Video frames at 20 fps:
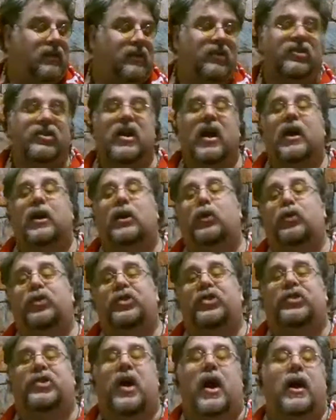It's not new
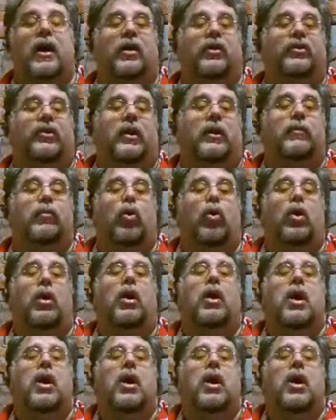styles anymore.